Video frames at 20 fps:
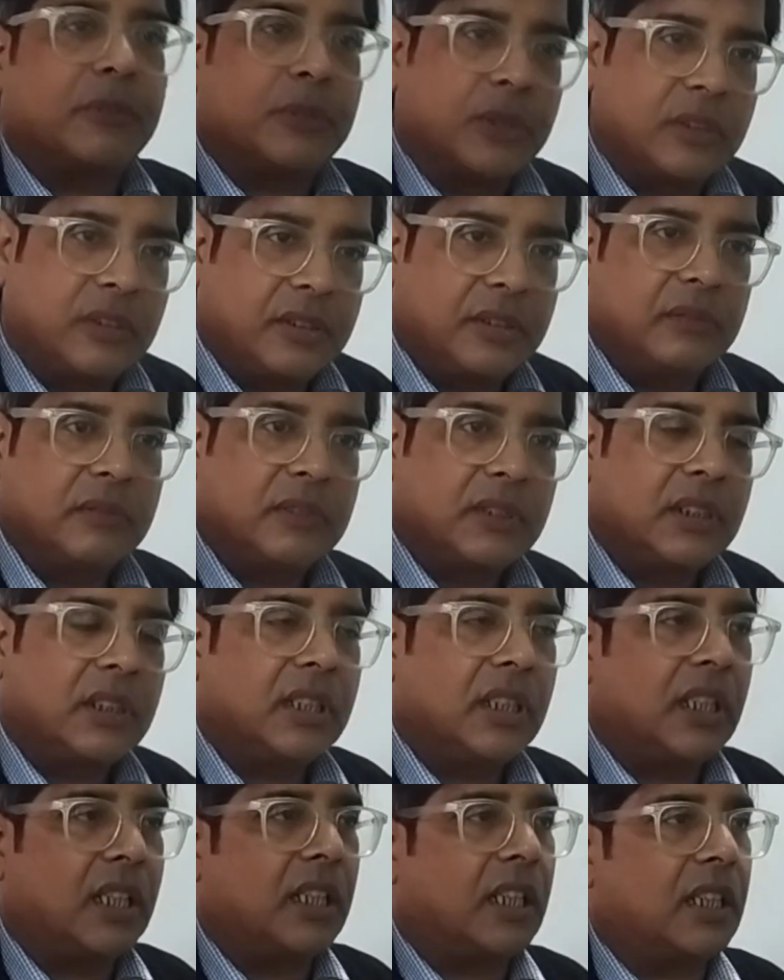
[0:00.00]
would
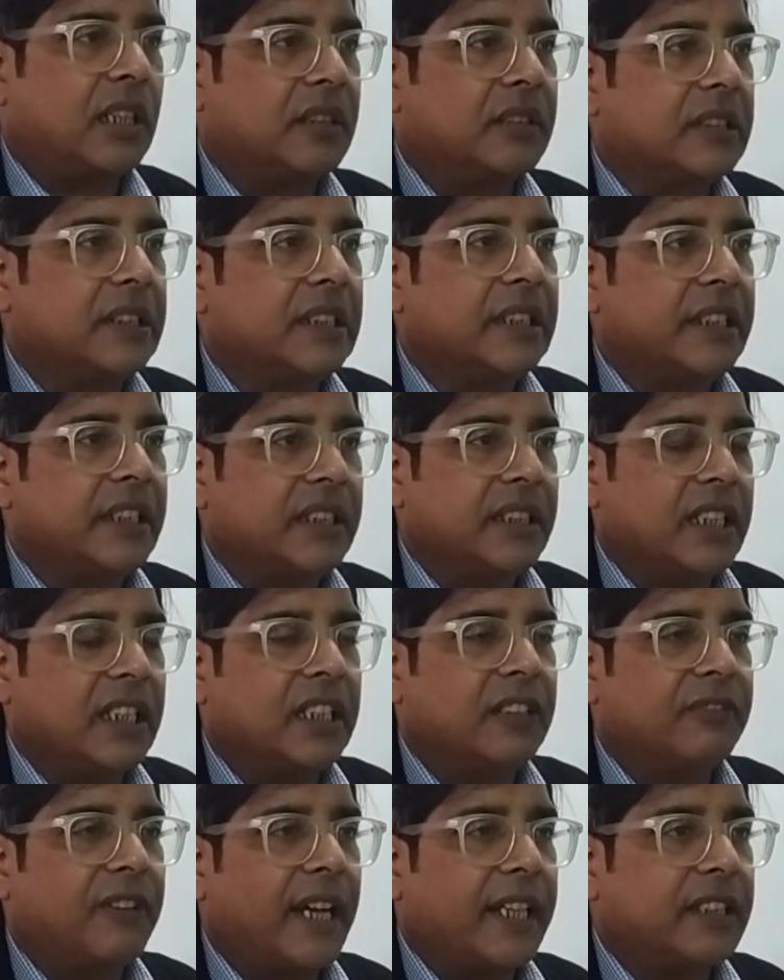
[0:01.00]
really
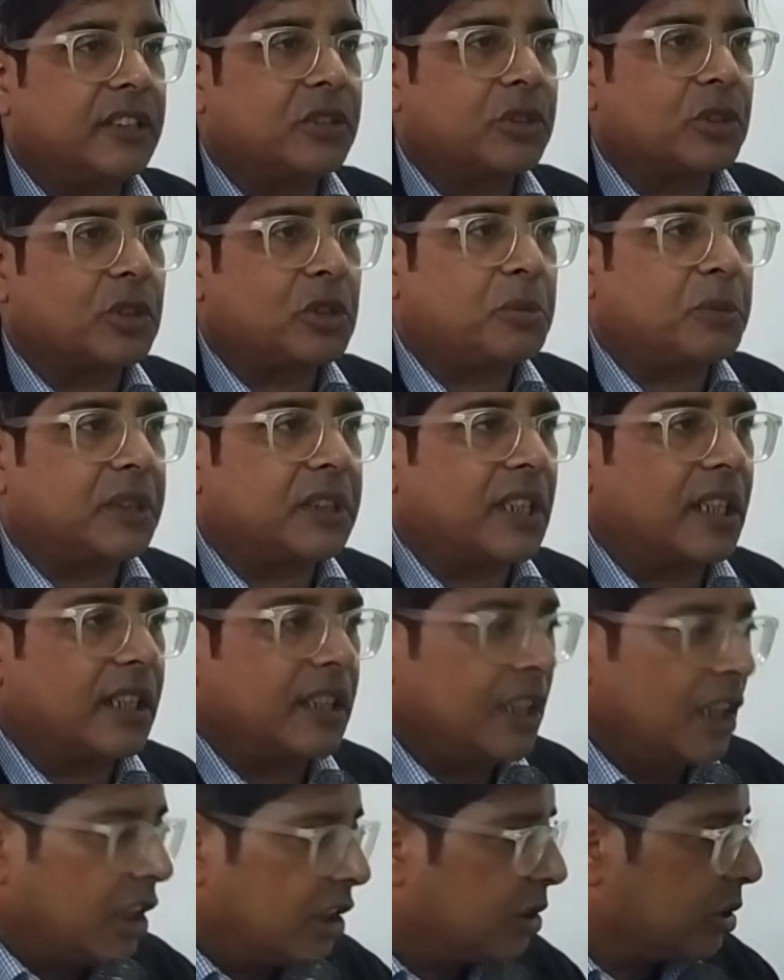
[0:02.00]
invite
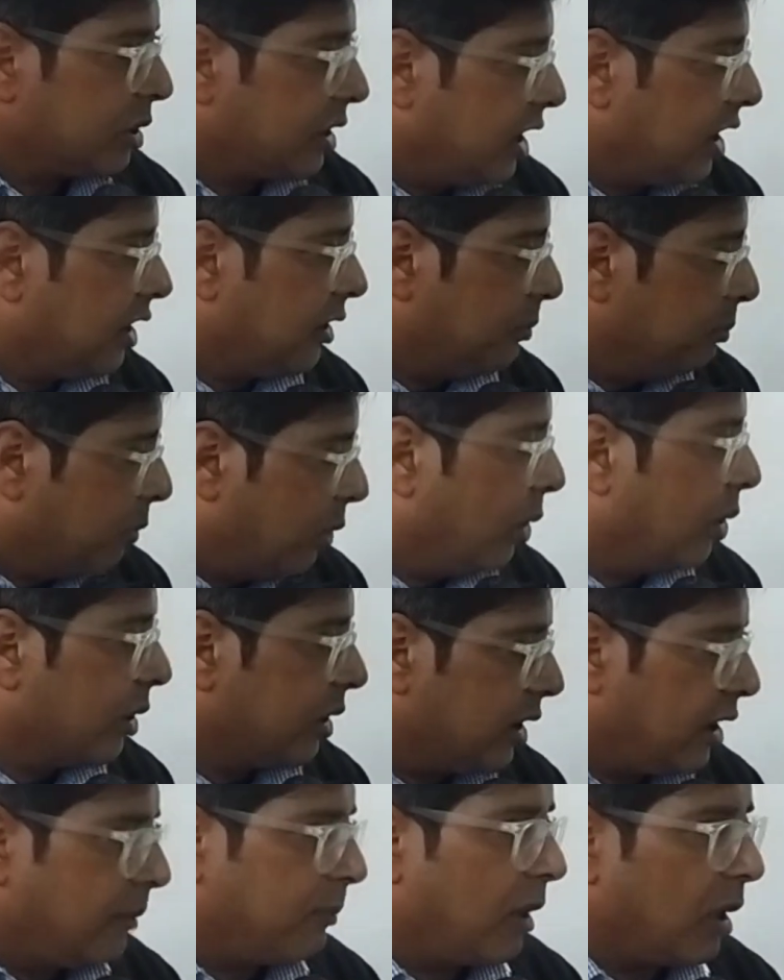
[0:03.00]
Sushmita to think
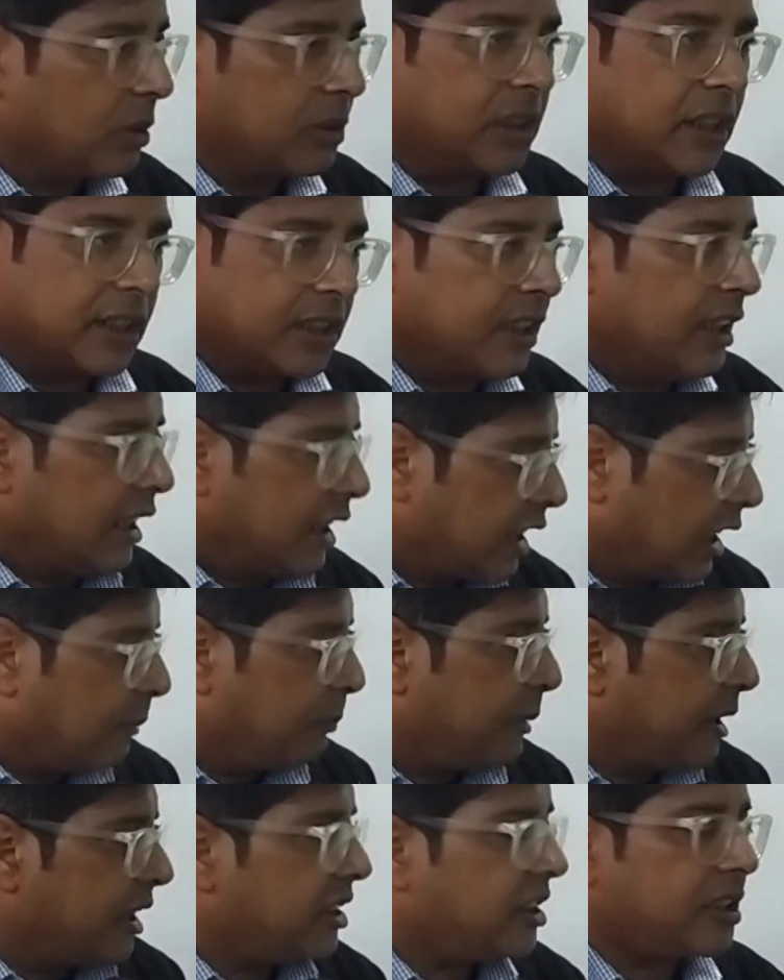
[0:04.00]
more about the
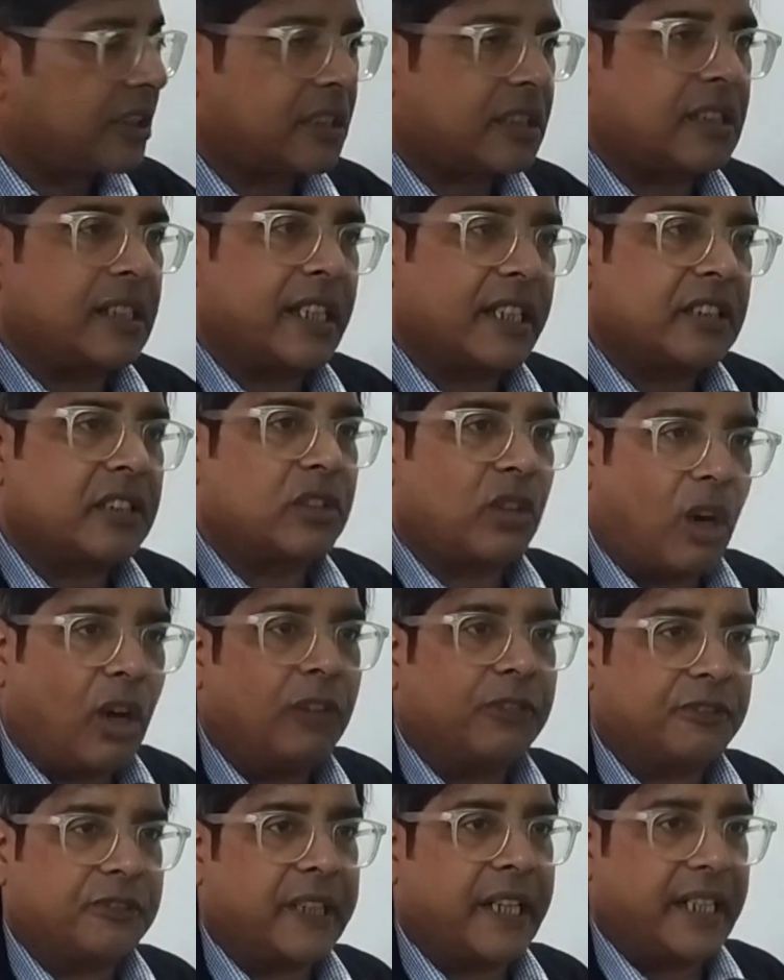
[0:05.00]
capaciousness
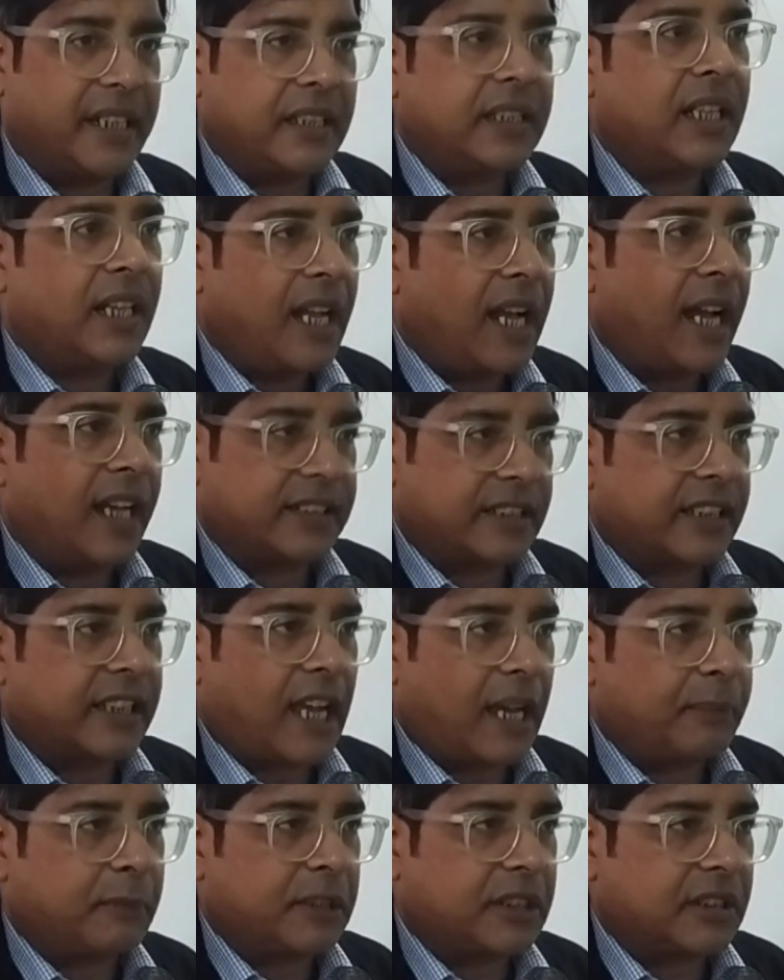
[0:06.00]
of rent as a
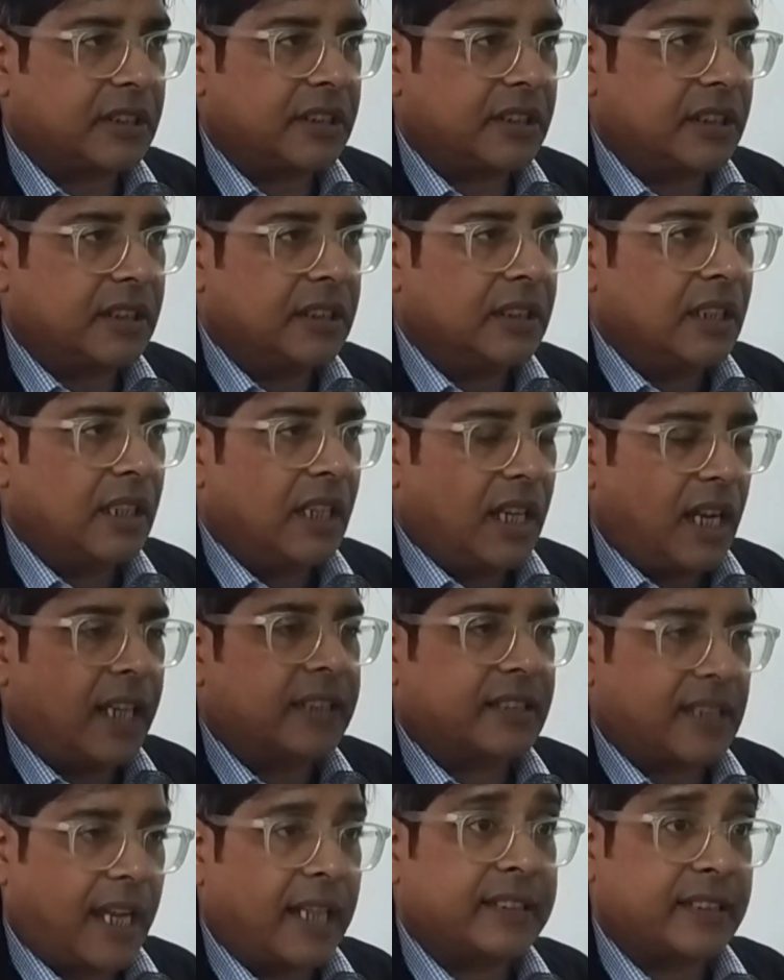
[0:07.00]
category,
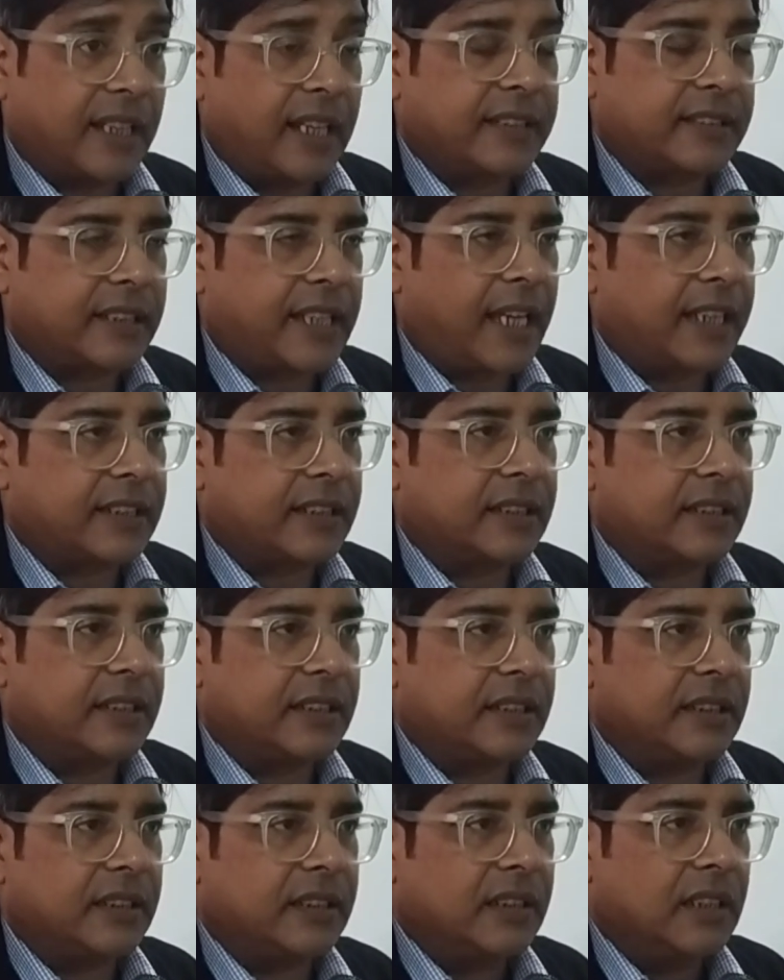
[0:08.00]
as a
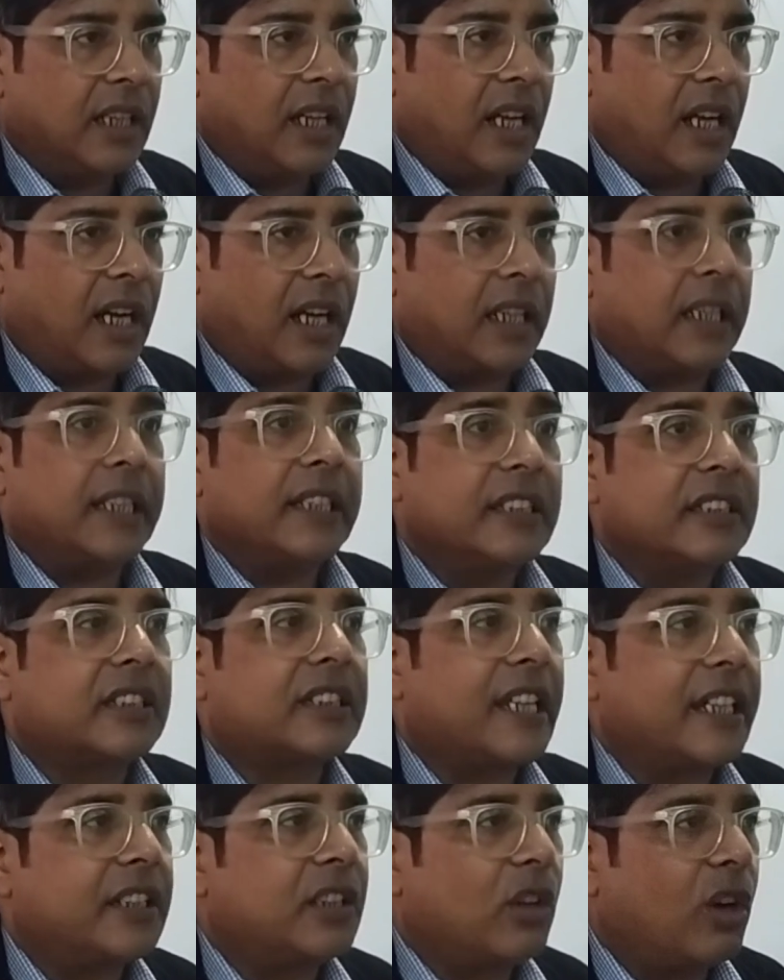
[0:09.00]
category,
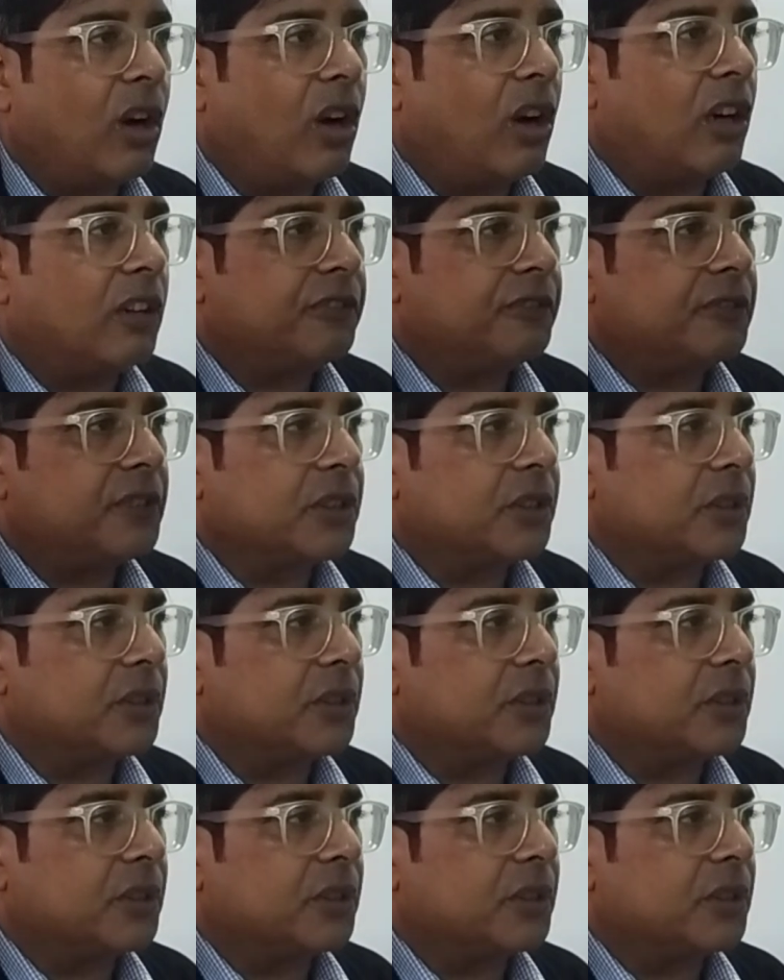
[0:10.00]
instead of